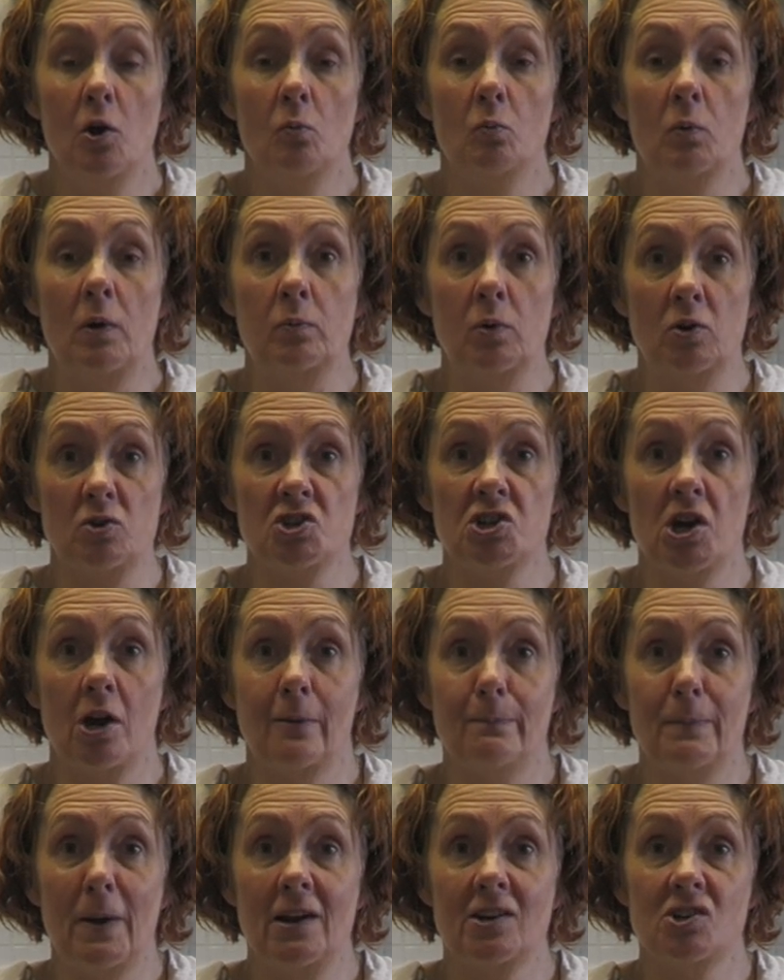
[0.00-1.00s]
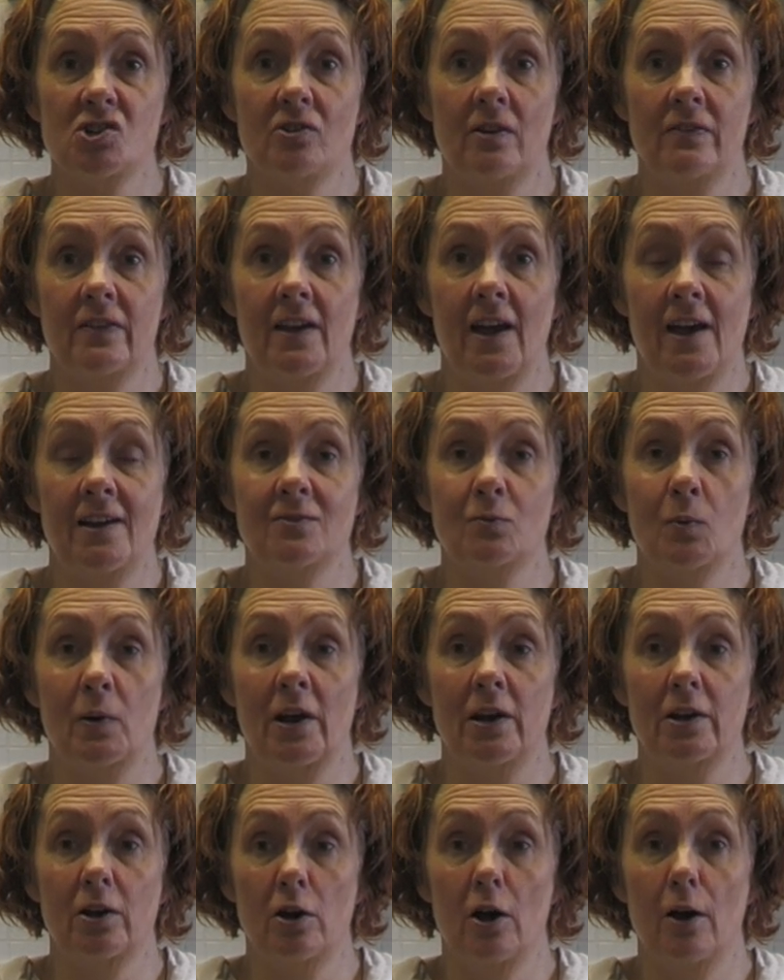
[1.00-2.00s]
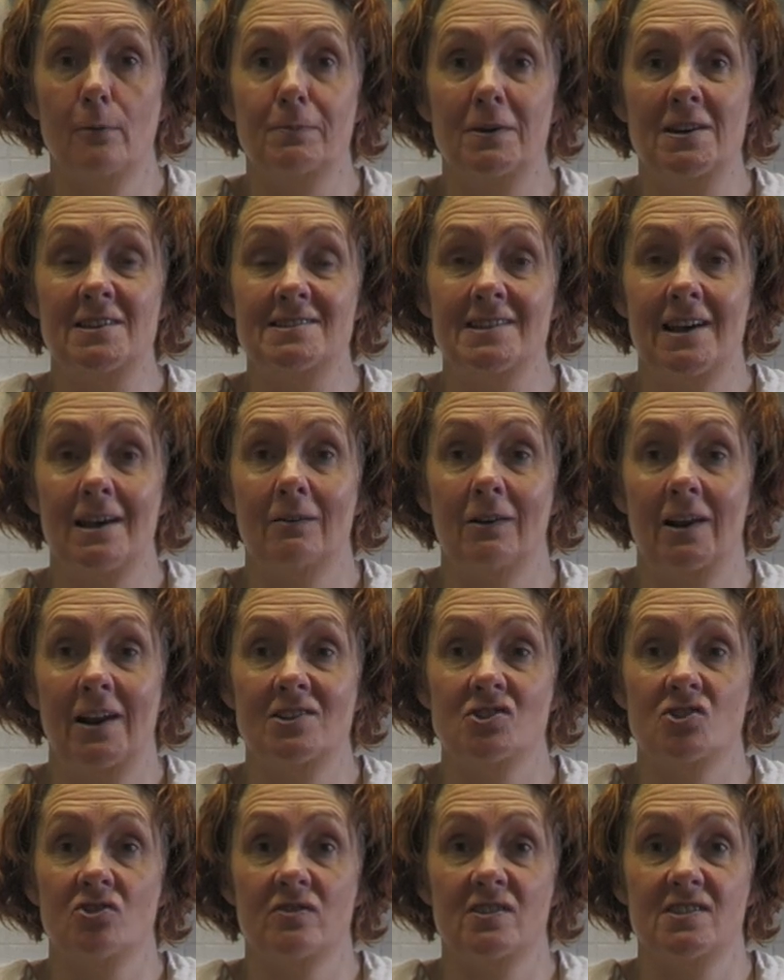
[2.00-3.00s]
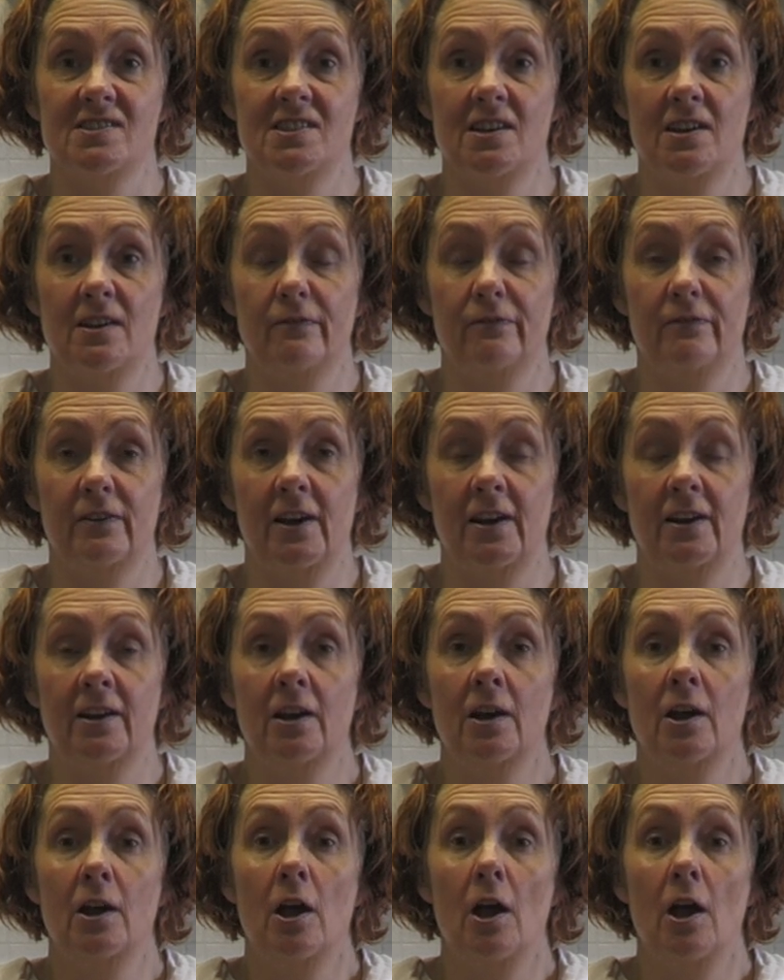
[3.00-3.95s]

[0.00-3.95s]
We will show a picture at the end when I cut a piece out later this evening.